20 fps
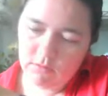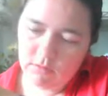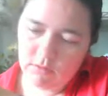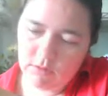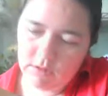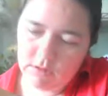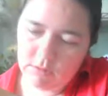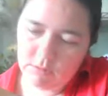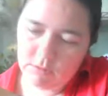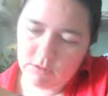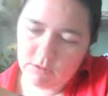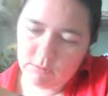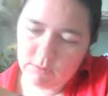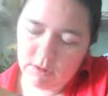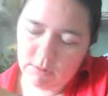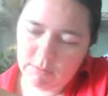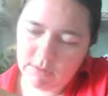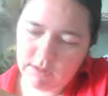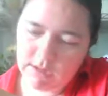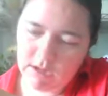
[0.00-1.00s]
It's one of
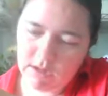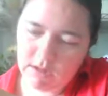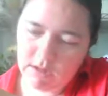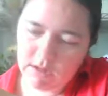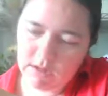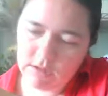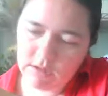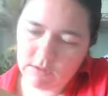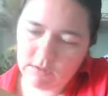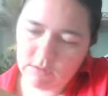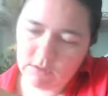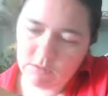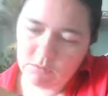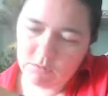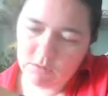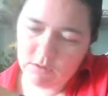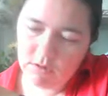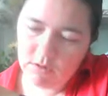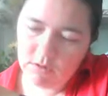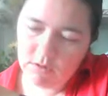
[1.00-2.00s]
my metallics, so it's
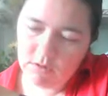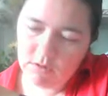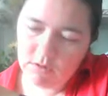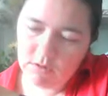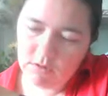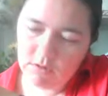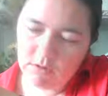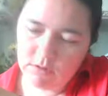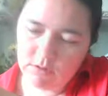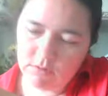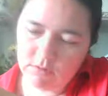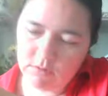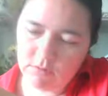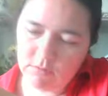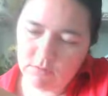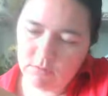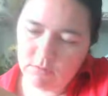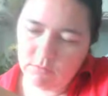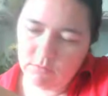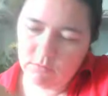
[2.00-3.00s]
1, 2,
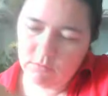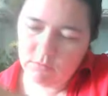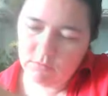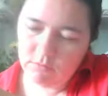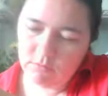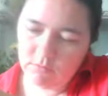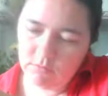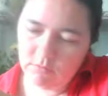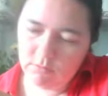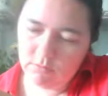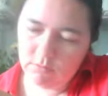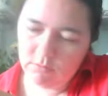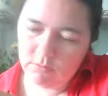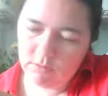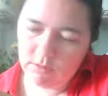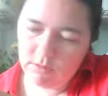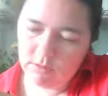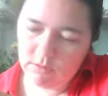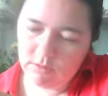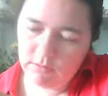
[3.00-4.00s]

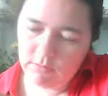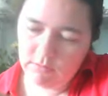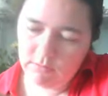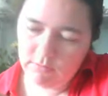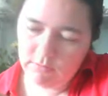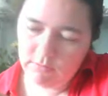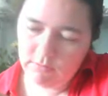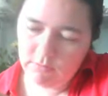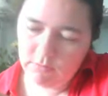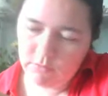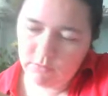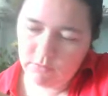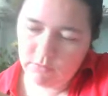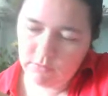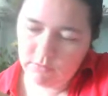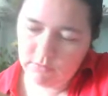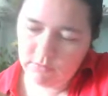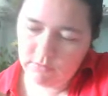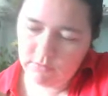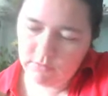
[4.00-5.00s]
3,
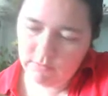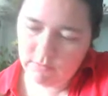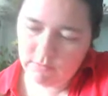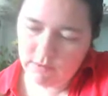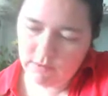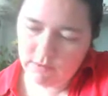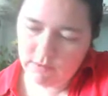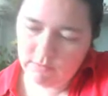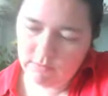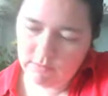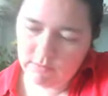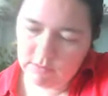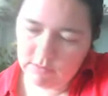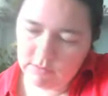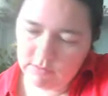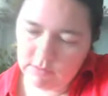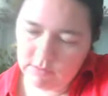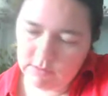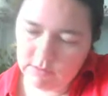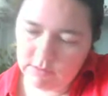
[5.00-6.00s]
4, 5,
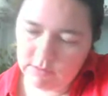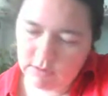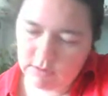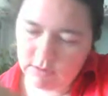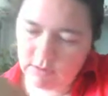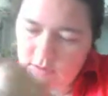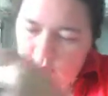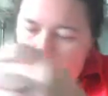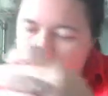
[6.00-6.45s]
6.